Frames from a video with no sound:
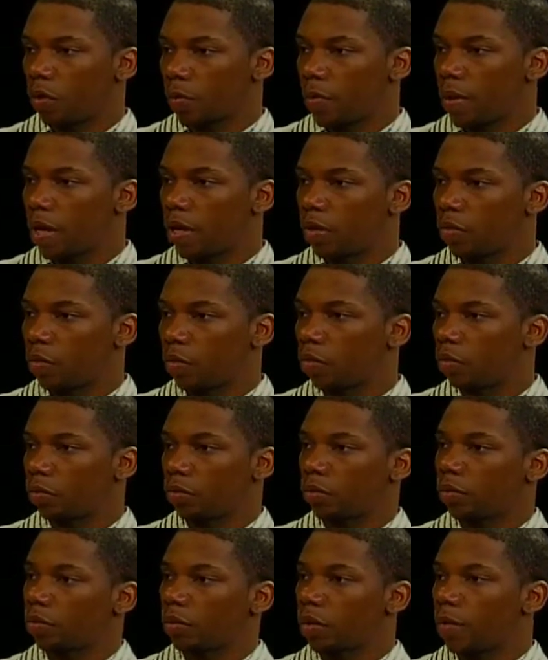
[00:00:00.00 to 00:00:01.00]
manuals
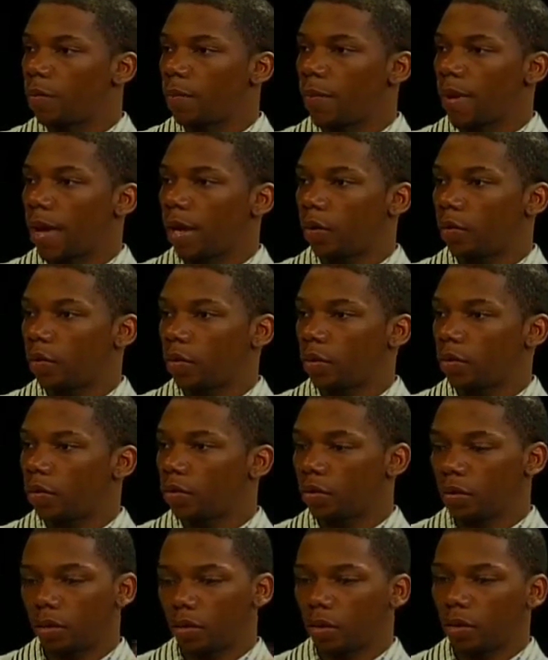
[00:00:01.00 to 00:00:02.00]

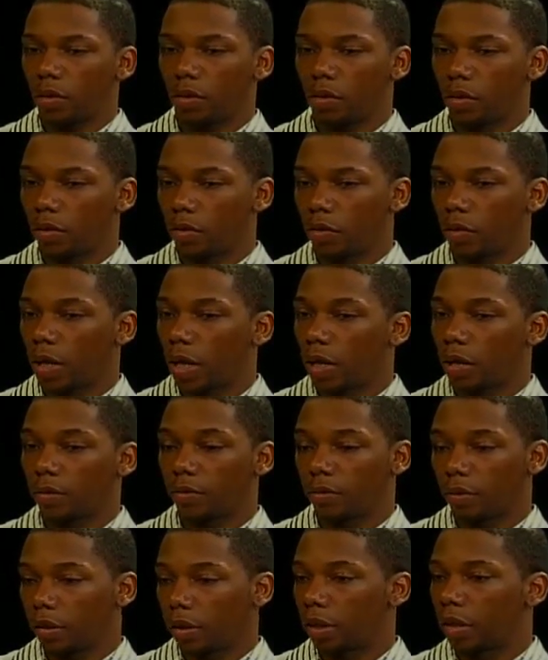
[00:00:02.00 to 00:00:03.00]
backwards, you know, you gotta
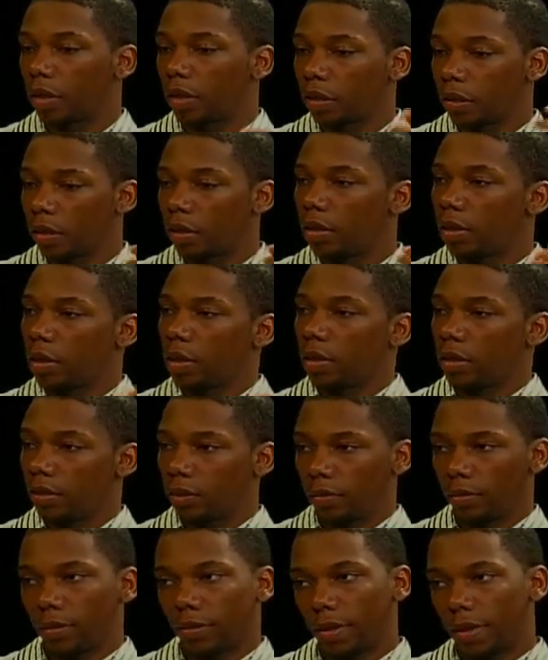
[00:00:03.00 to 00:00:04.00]
really
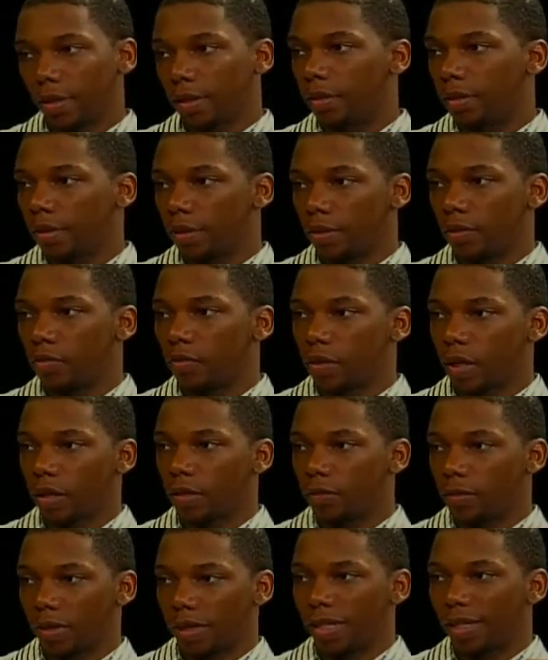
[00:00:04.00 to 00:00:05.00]
you gotta really